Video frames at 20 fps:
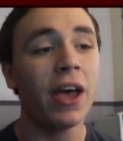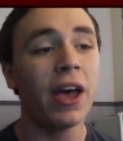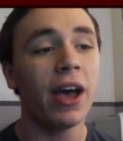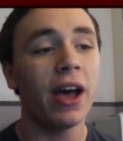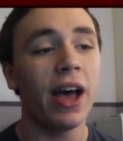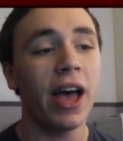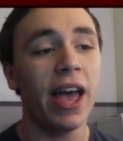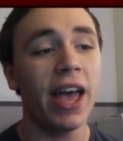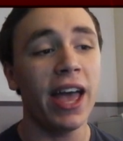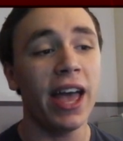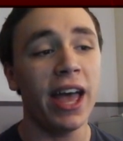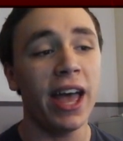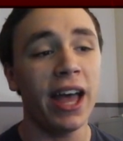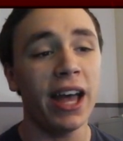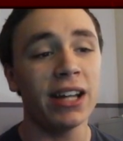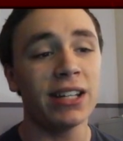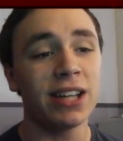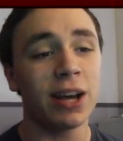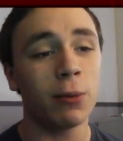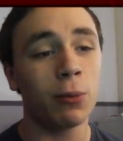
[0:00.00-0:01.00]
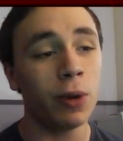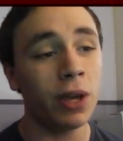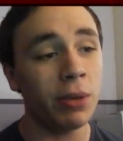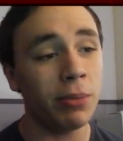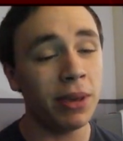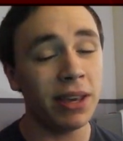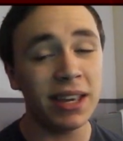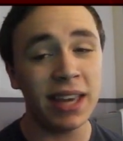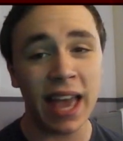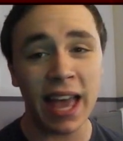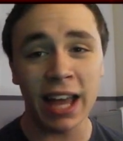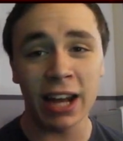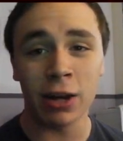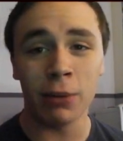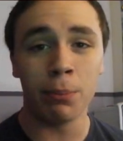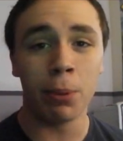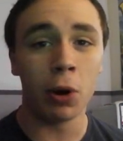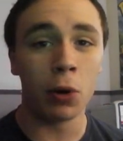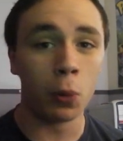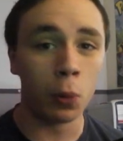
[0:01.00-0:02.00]
And we began on
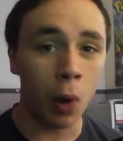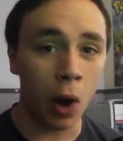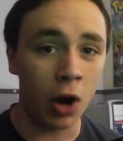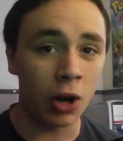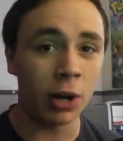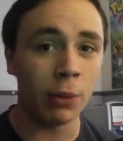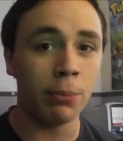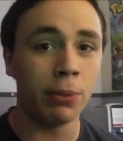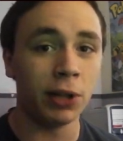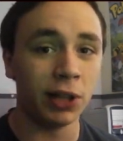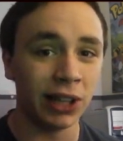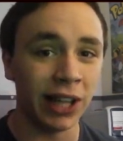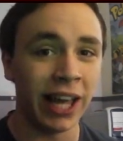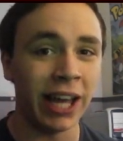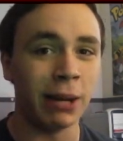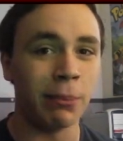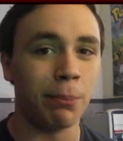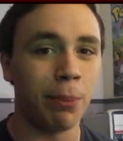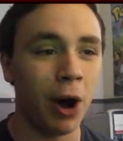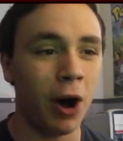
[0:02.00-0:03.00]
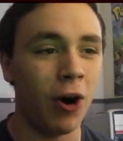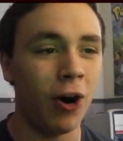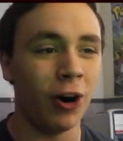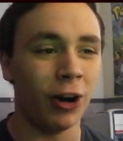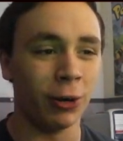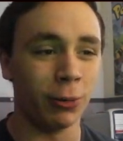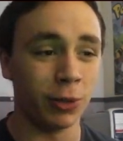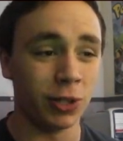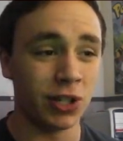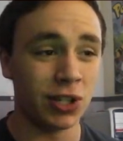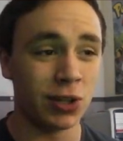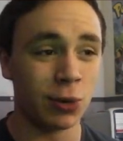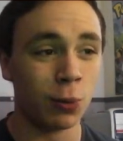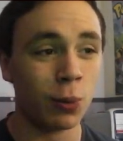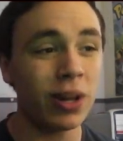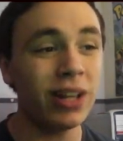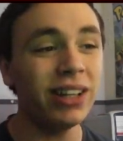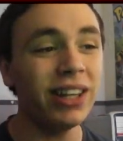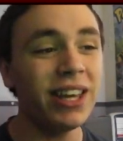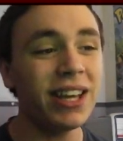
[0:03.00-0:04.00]
Piranha Plant Pond, which is a
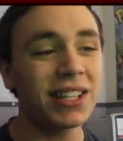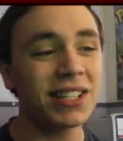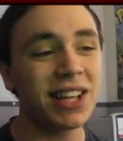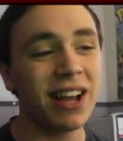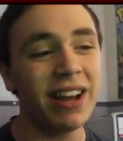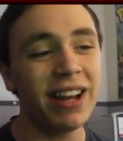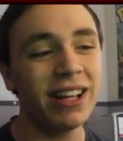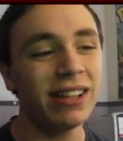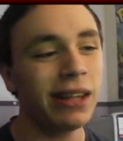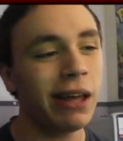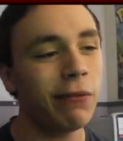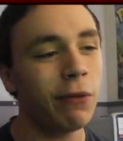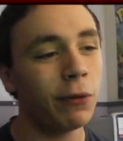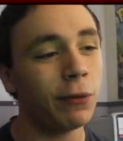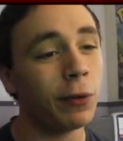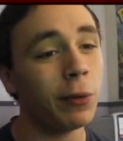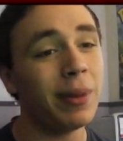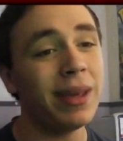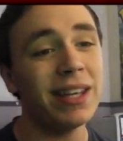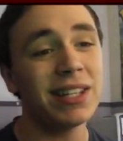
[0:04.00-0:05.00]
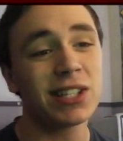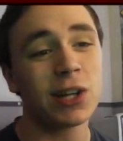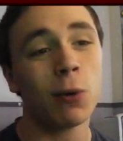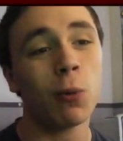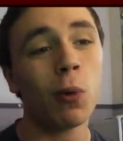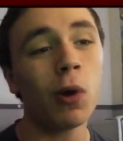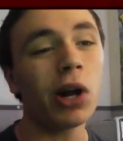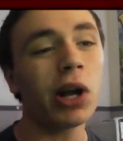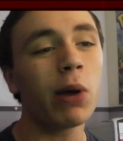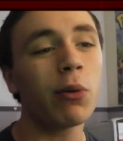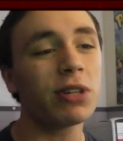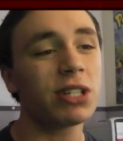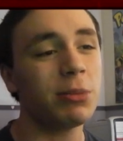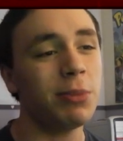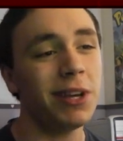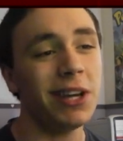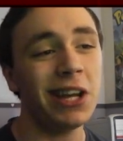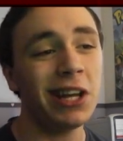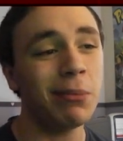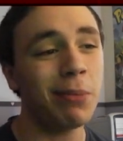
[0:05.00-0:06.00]
really exciting level for me, so we're going to be
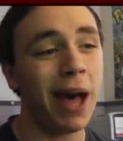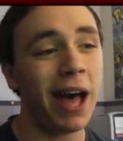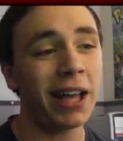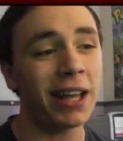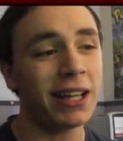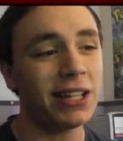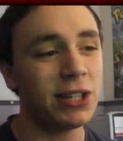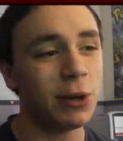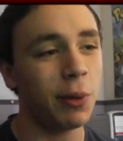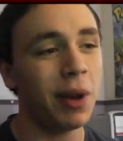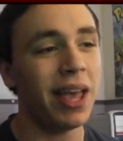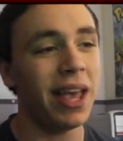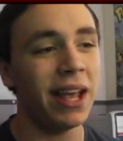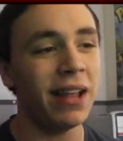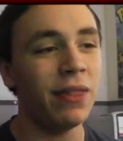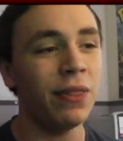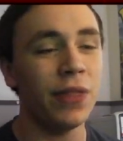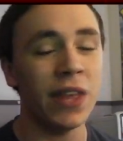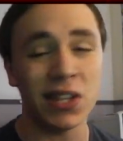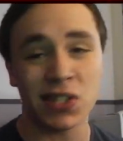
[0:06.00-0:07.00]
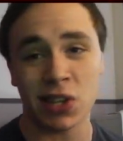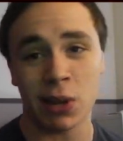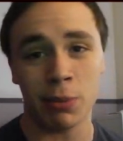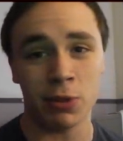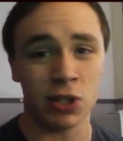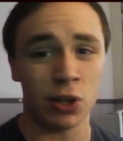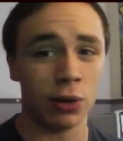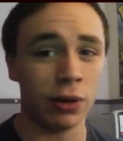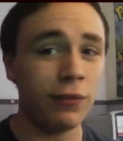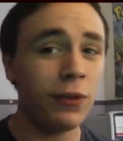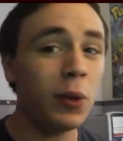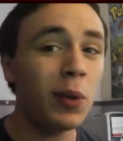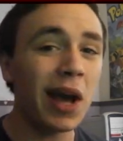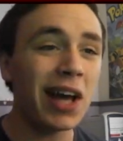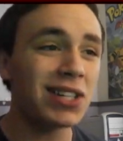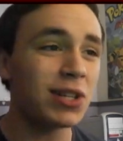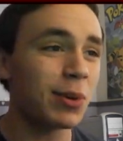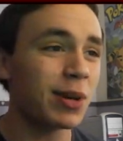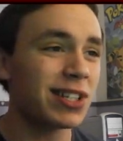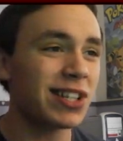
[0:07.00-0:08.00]
getting back into it in this episode. If you guys
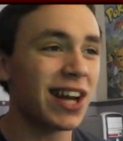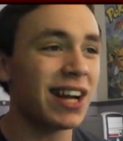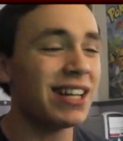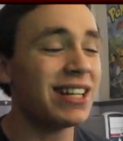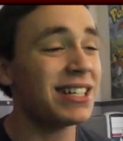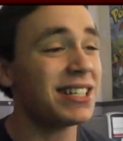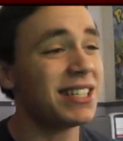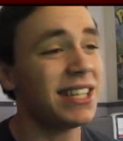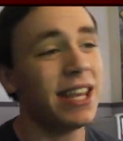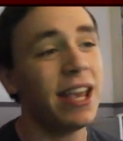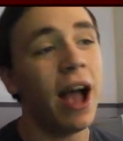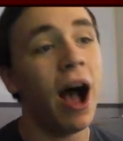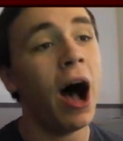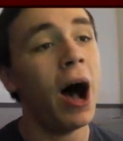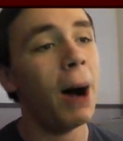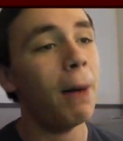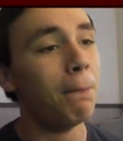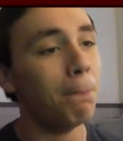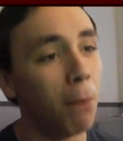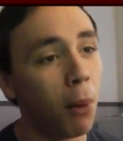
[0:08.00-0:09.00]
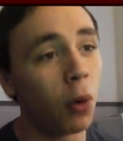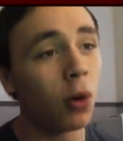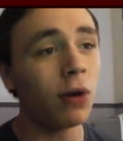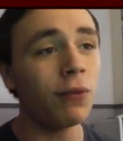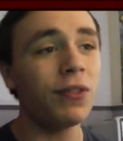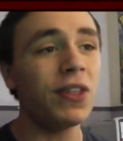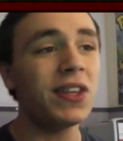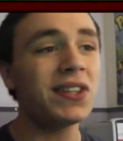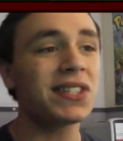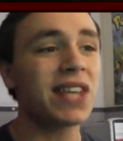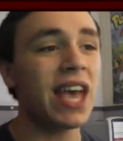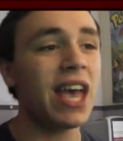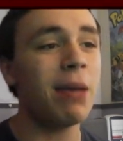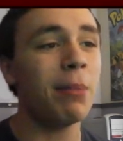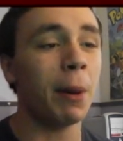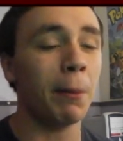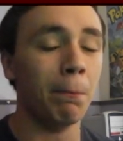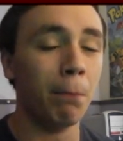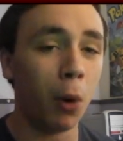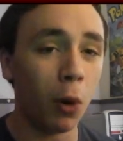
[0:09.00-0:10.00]
are excited to see more of this game and
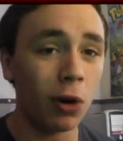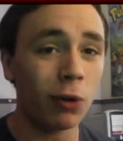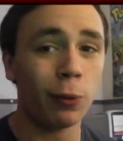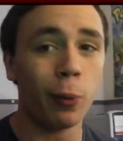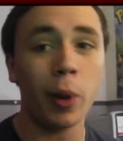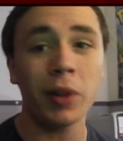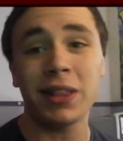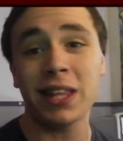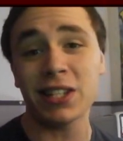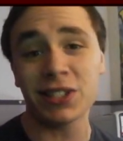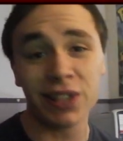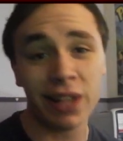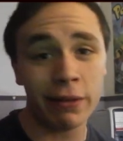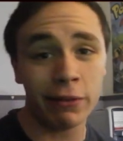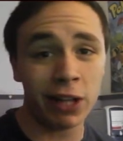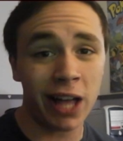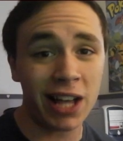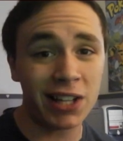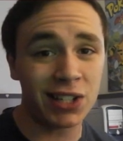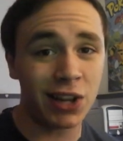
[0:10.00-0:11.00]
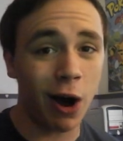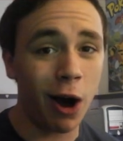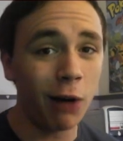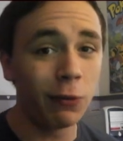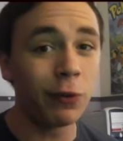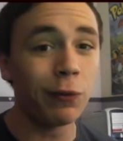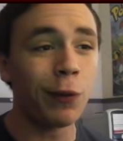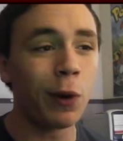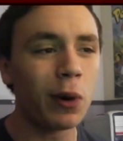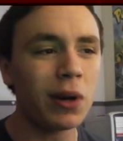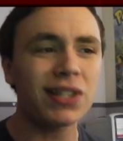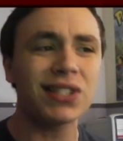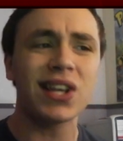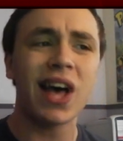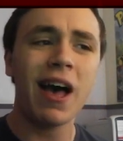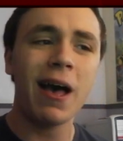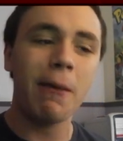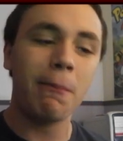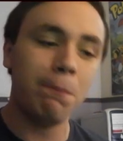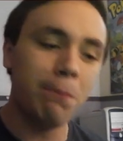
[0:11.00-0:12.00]
more of what this level has to offer for us,
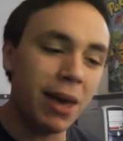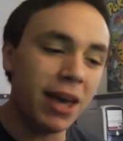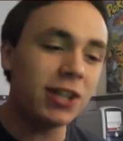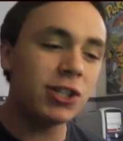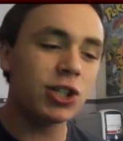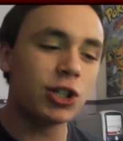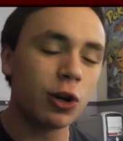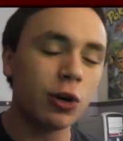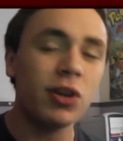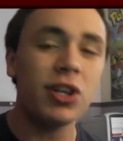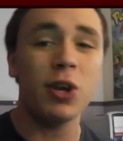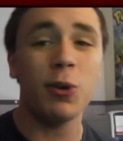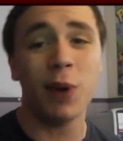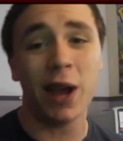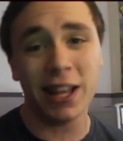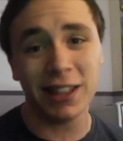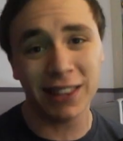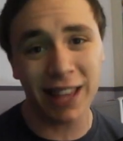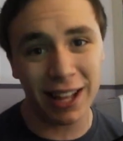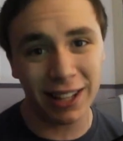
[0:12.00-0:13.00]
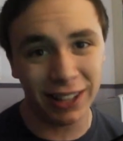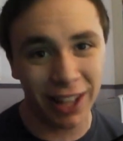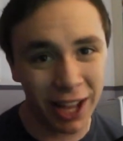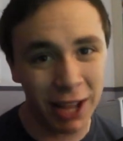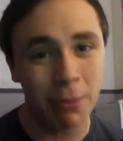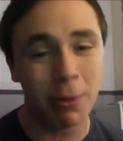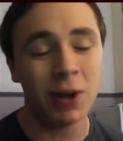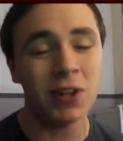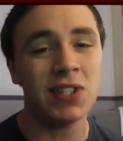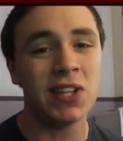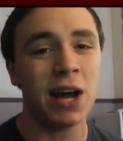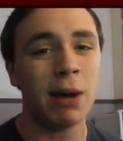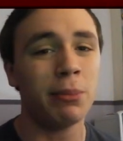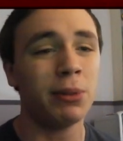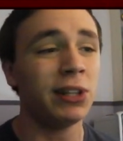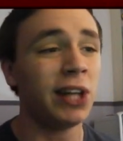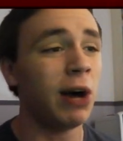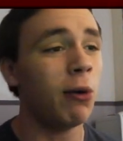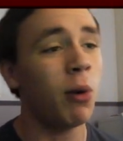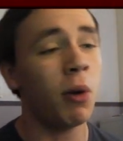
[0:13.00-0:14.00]
make sure you hit that like button down
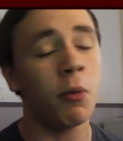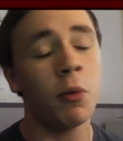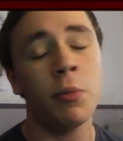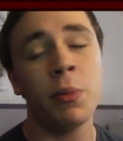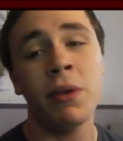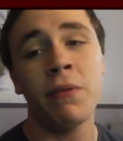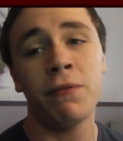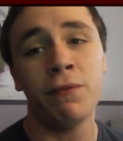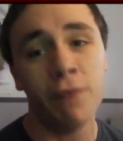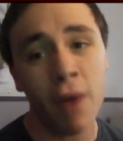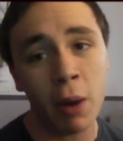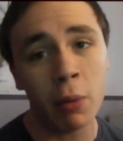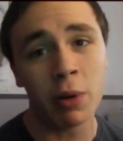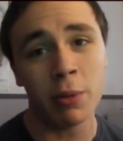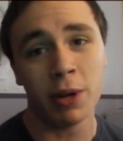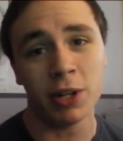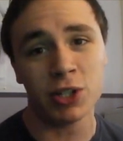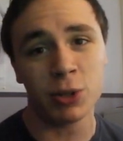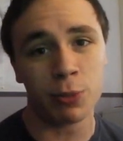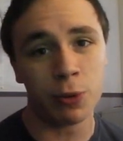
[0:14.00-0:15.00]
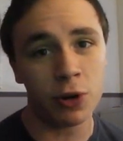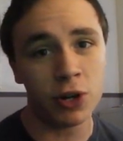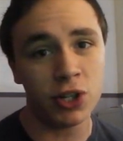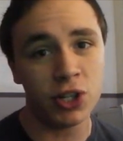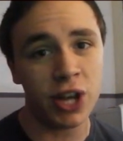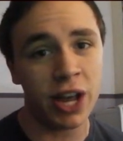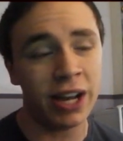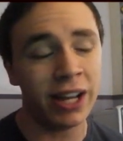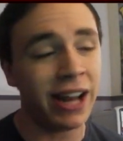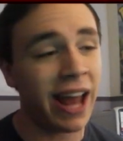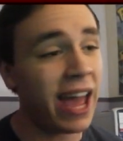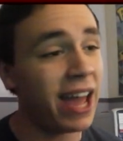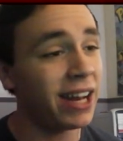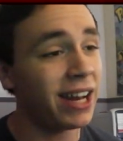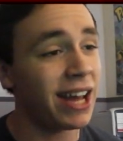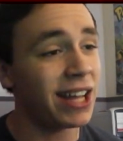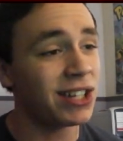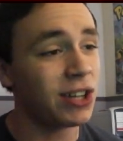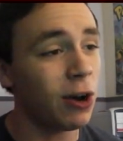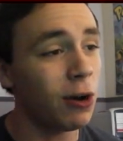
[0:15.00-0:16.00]
below. It would be very much appreciated, and
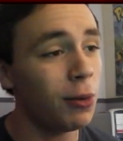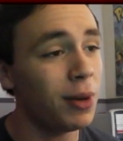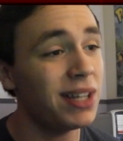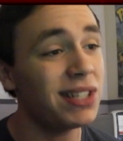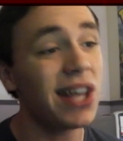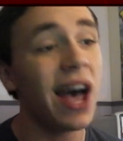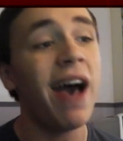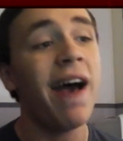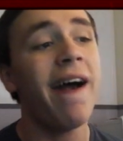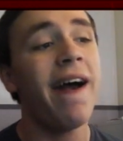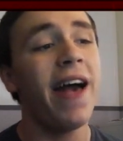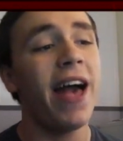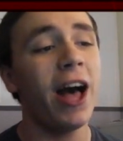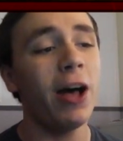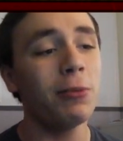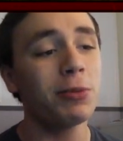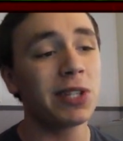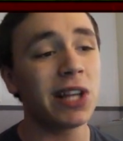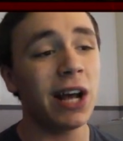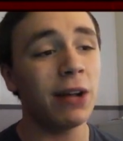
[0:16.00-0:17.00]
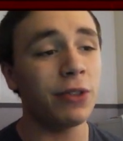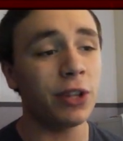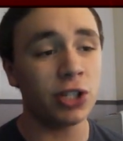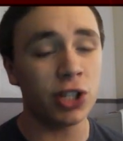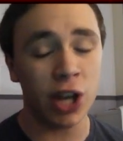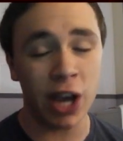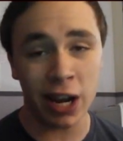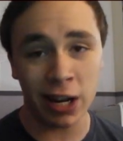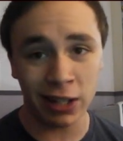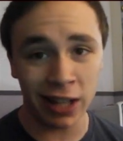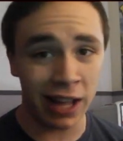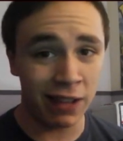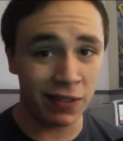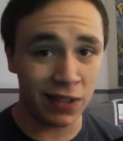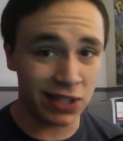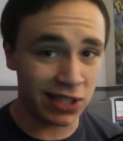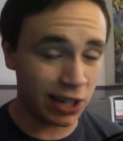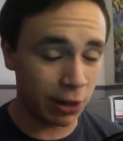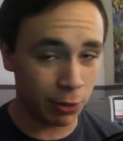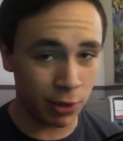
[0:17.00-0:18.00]
as always, helps out the channel and the
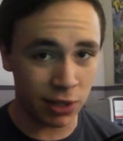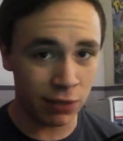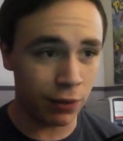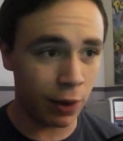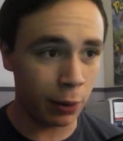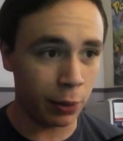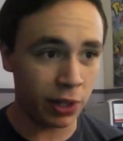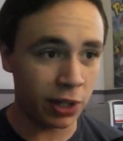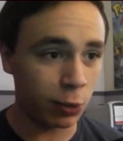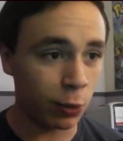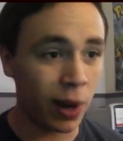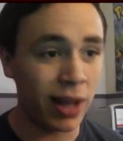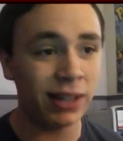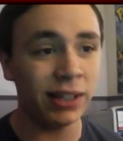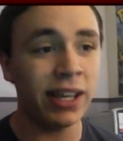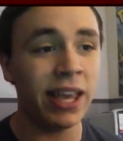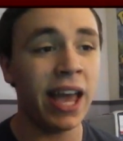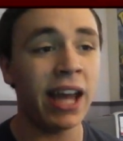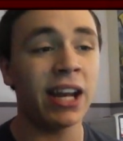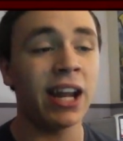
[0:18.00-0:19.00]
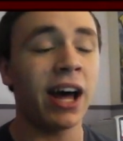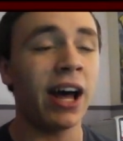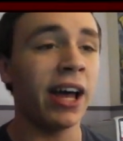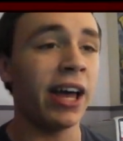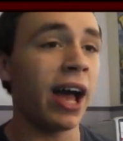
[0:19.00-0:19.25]
series very greatly, and I